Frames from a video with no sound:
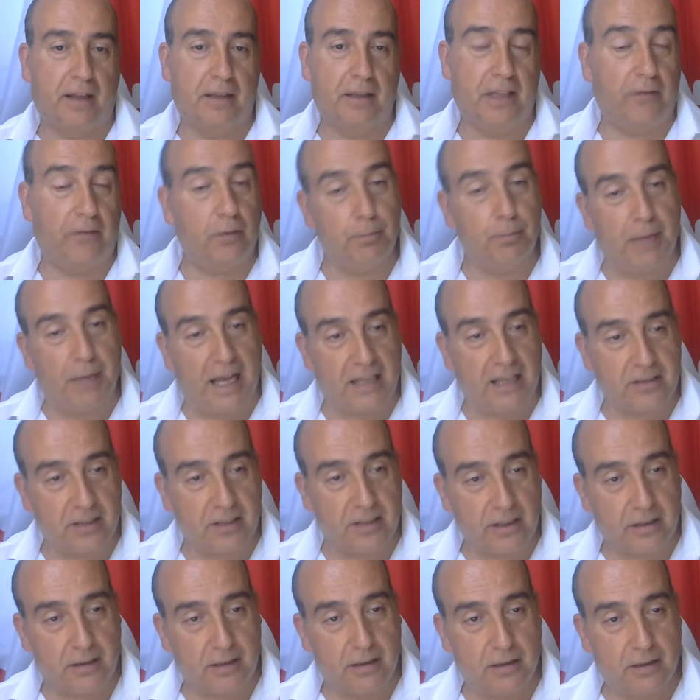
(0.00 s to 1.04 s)
Level
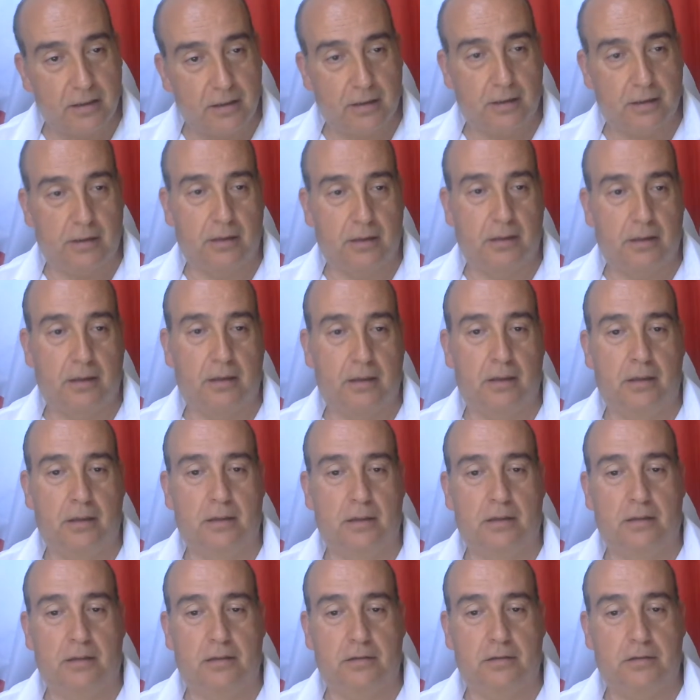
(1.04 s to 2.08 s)
basic,
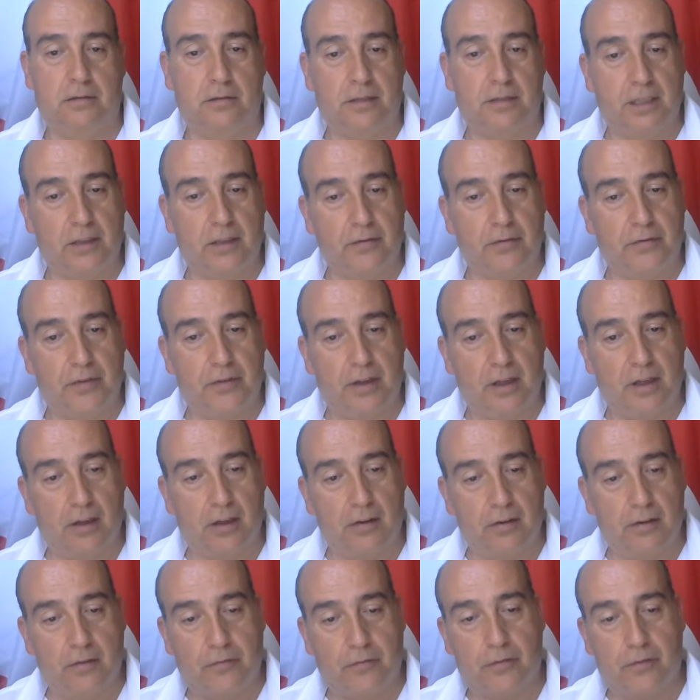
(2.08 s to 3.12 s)
to give
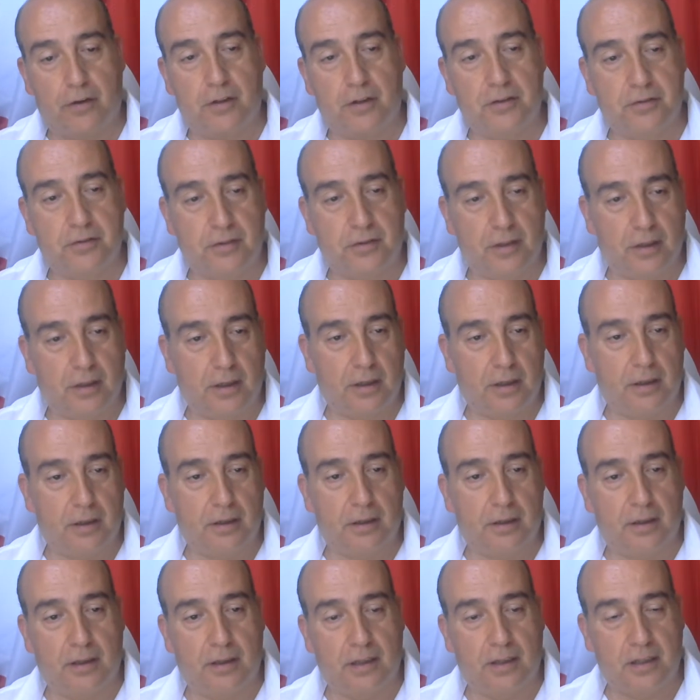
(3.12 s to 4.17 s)
the first
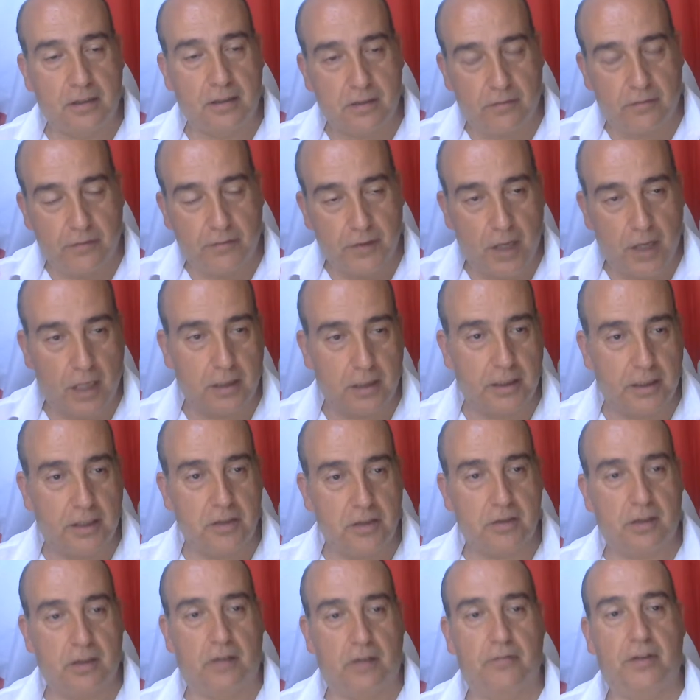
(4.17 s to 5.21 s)
hints of
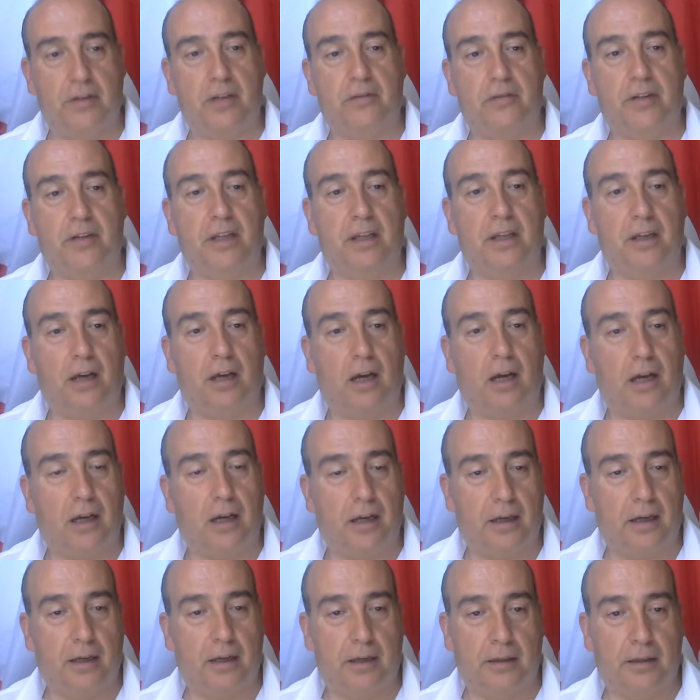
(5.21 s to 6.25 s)
knowledge of every
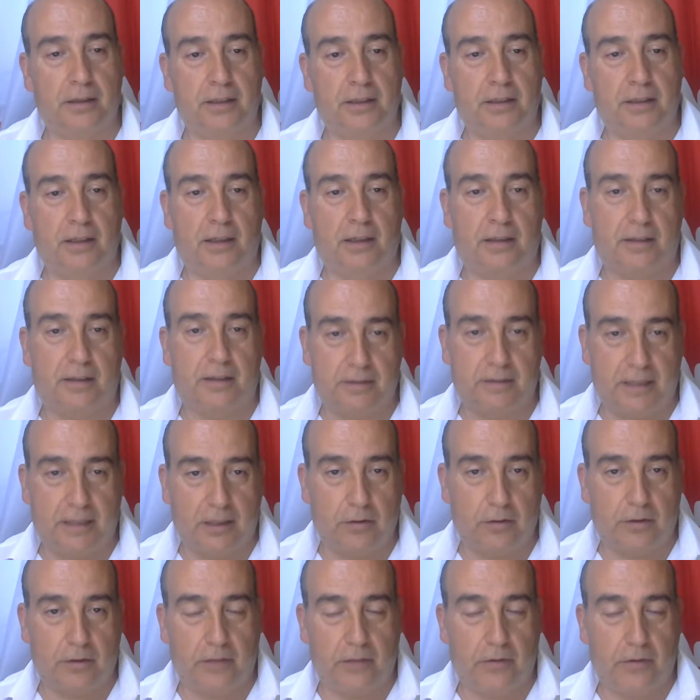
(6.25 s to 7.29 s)

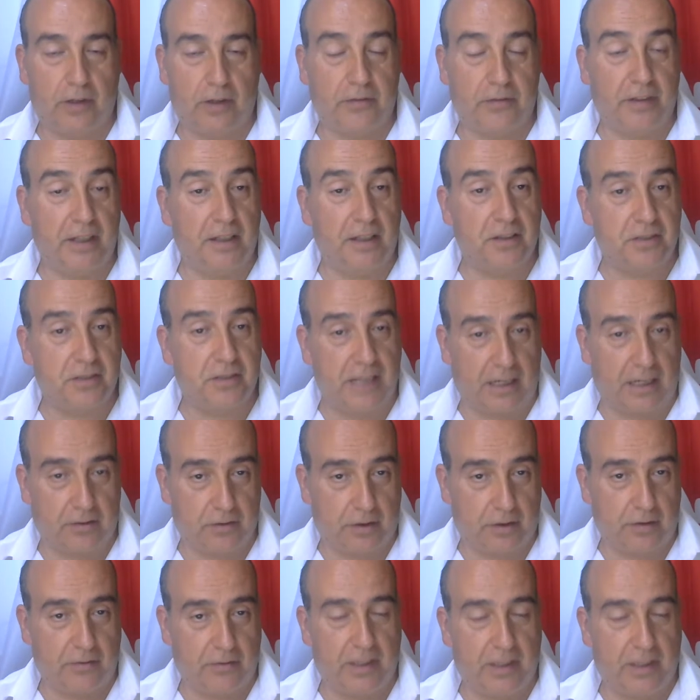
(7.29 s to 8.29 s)
category, of every sector.